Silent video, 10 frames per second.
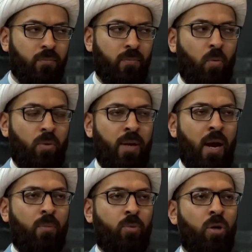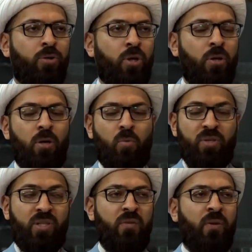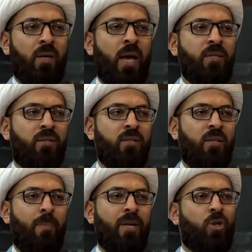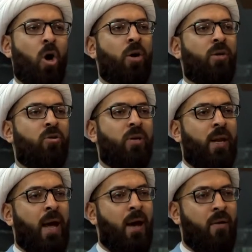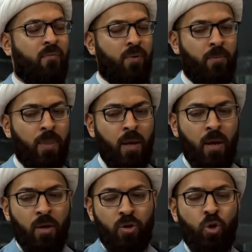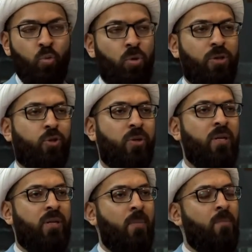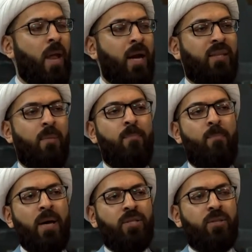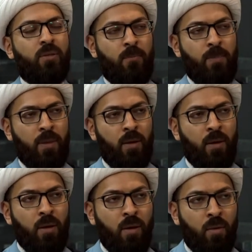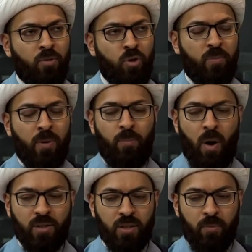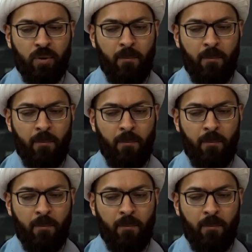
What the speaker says: Within Arab culture, receiving a guest is the best honor you can have. You will treat them like the best treatment possible.